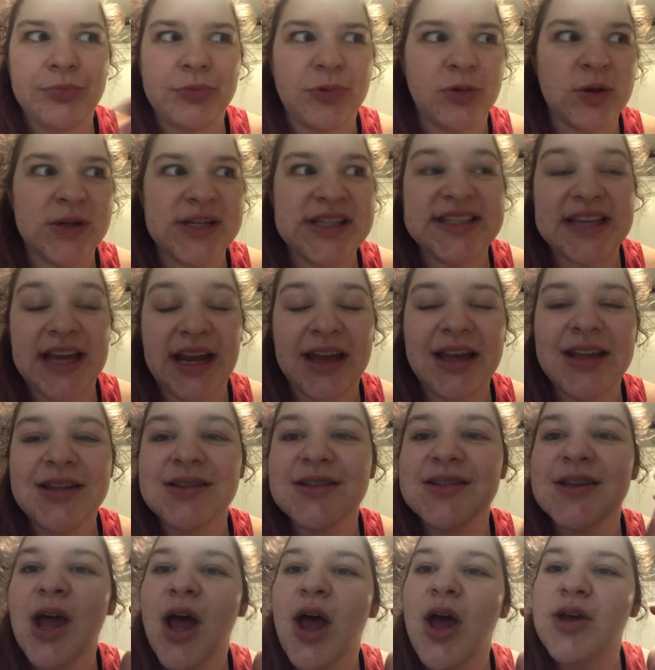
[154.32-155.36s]
3
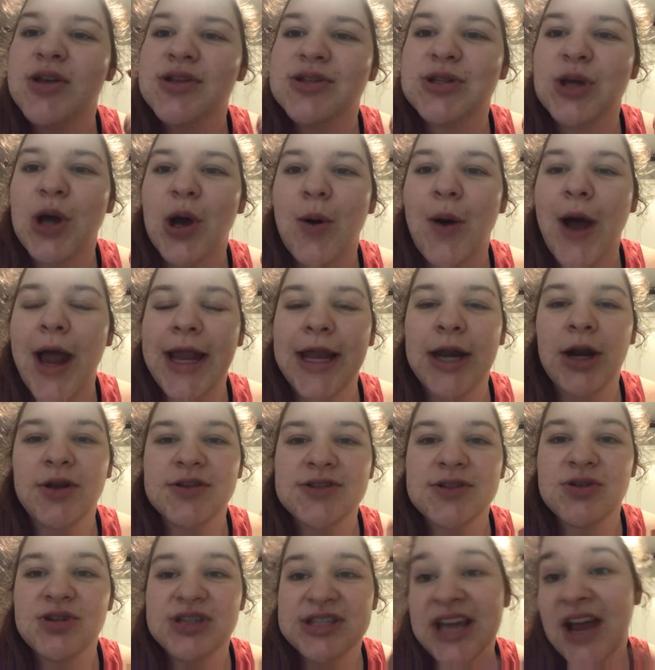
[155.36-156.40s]
seconds. So I could
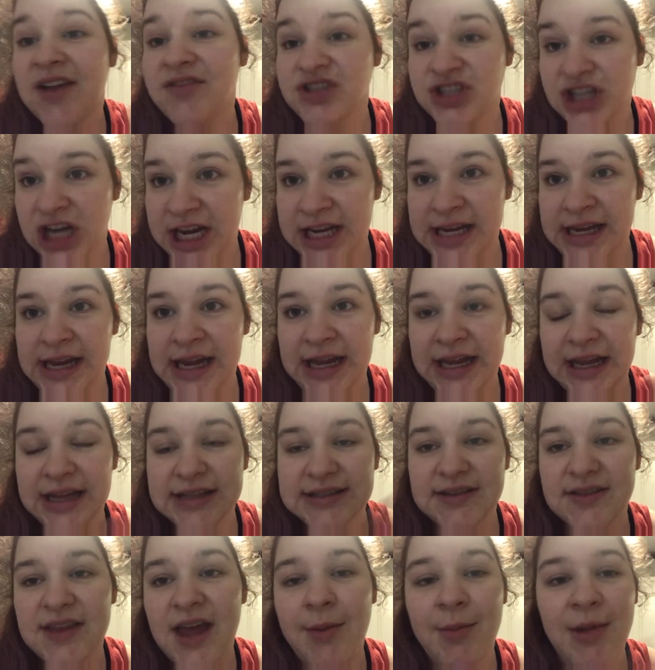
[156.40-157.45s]
also just have shaky
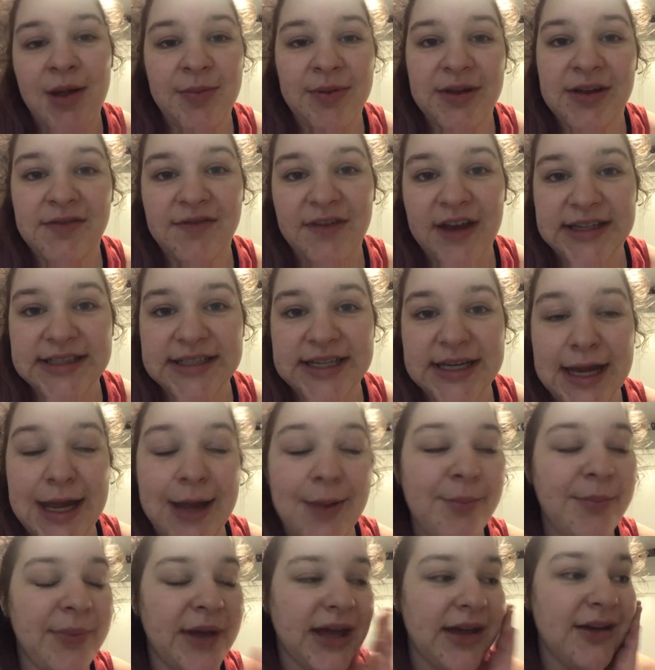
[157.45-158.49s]
hands and that might be affecting
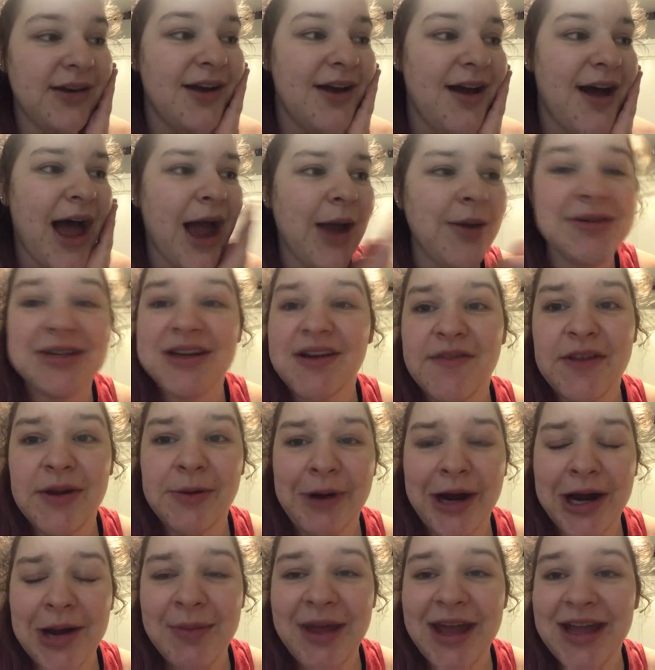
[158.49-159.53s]
it, but I would definitely
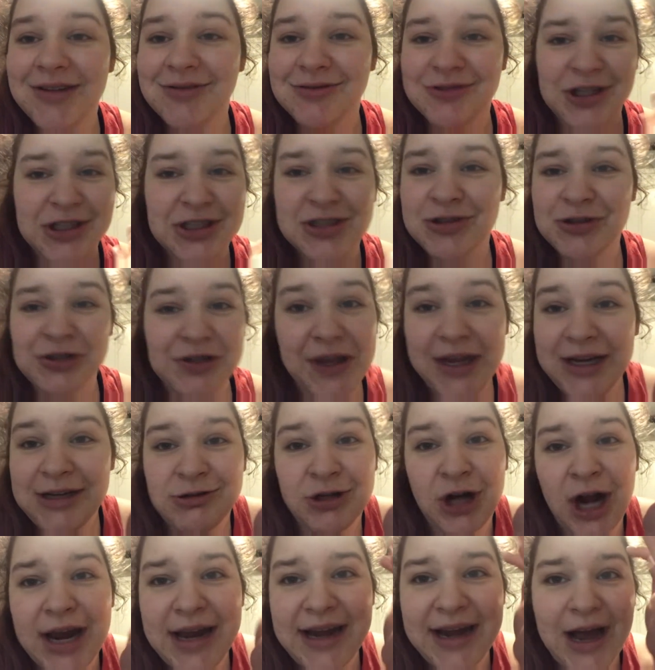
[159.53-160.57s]
recommend just like
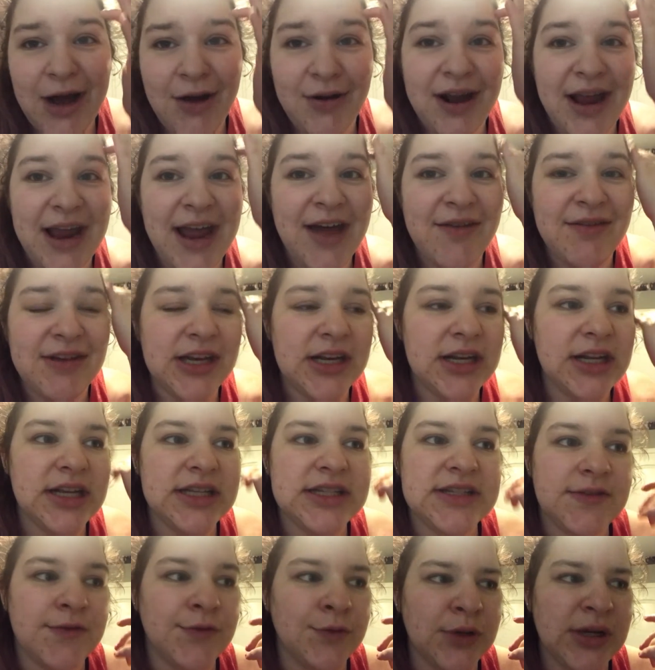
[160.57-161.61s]
try it out. I have it.
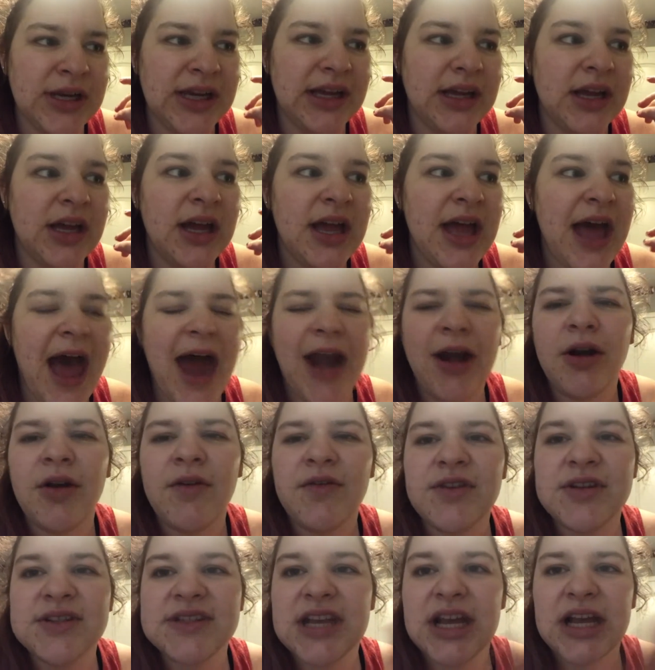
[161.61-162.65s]
It's free. I don't know
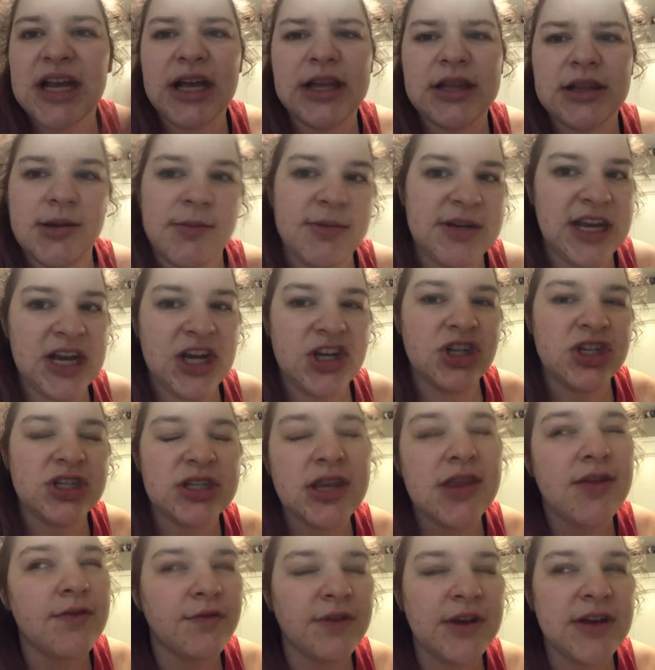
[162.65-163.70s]
if there's like limitations
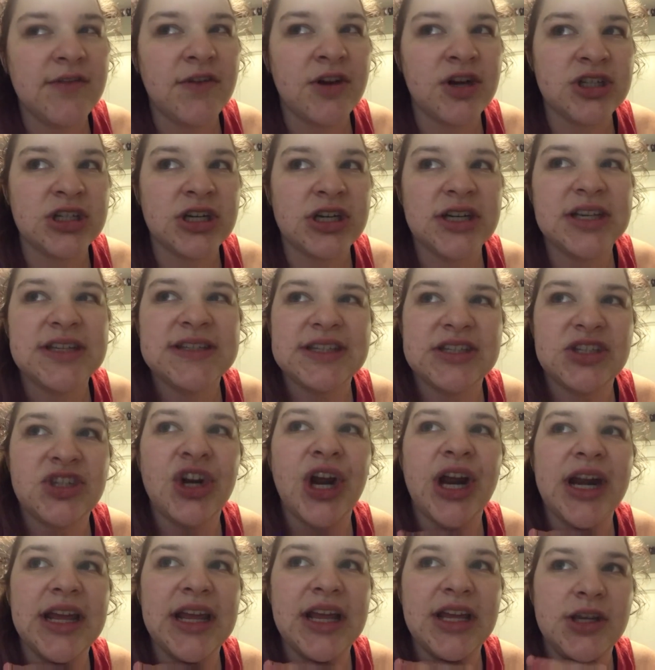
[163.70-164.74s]
to the free version because it's
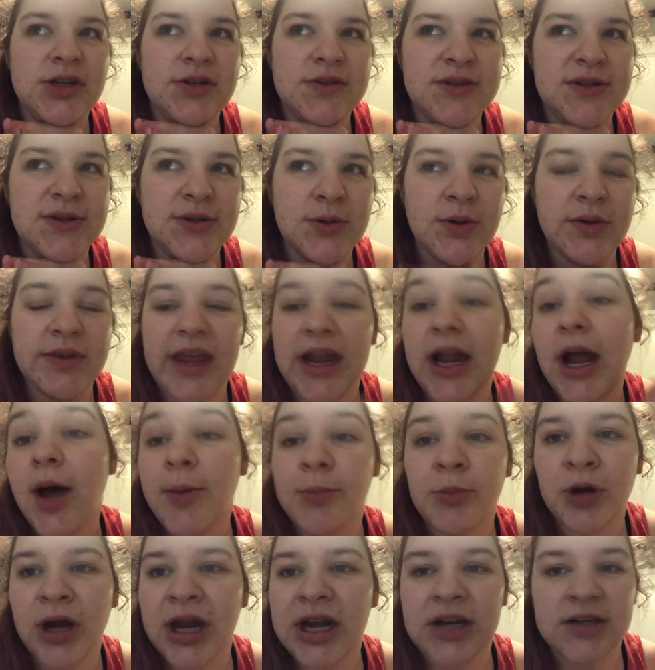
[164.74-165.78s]
trying to get you to like
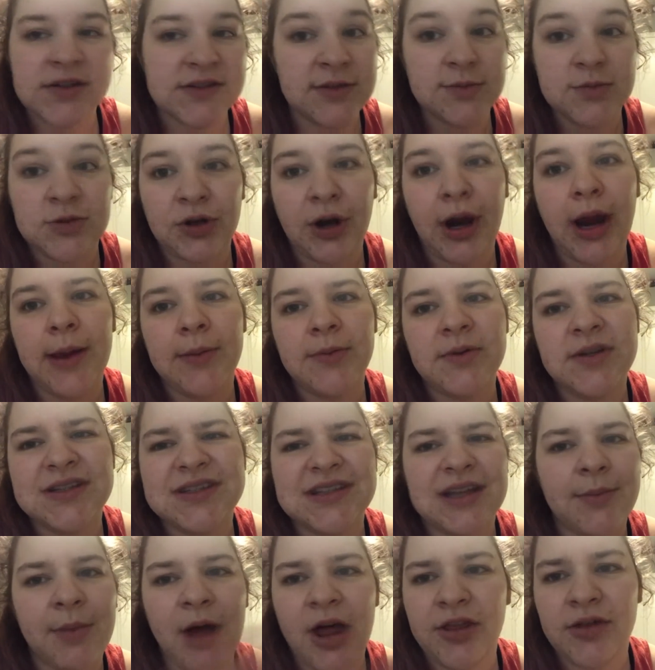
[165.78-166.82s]
upgrade or subscribe to
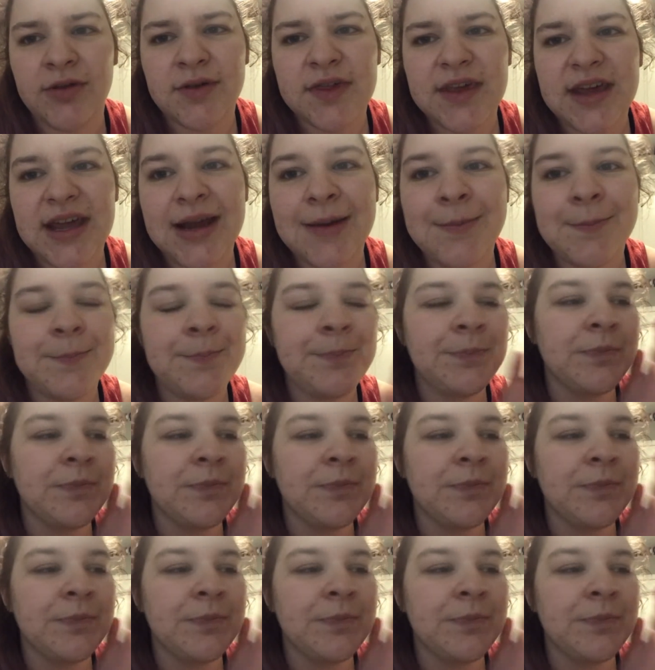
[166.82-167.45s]
some other thing.